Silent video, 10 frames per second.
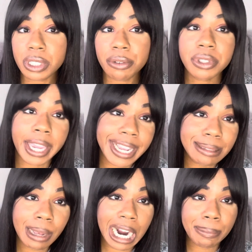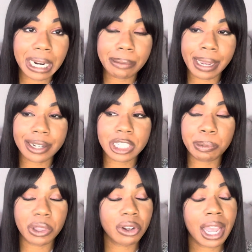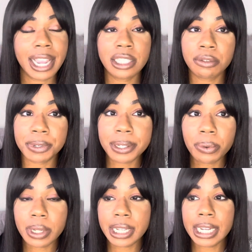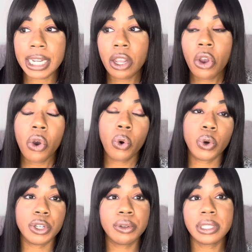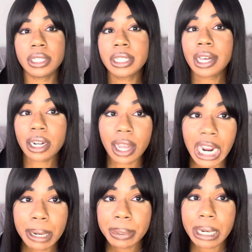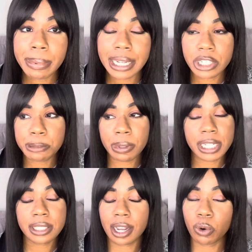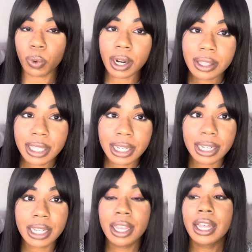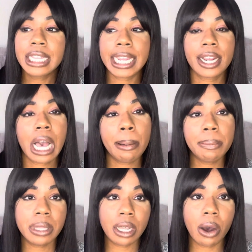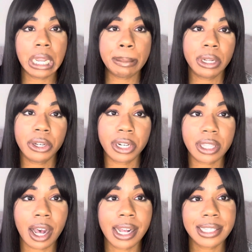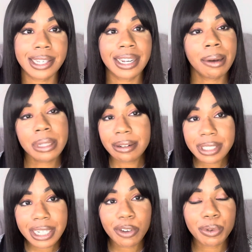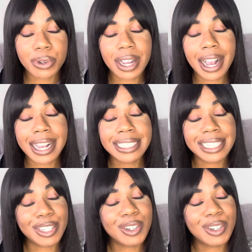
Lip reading: take some higher paying batches but they're not as frequently? Or you see a lot of higher paying batches, but it's not worth it? Like, comment below and let me know your thoughts. And I would love to hear from you guys. Thank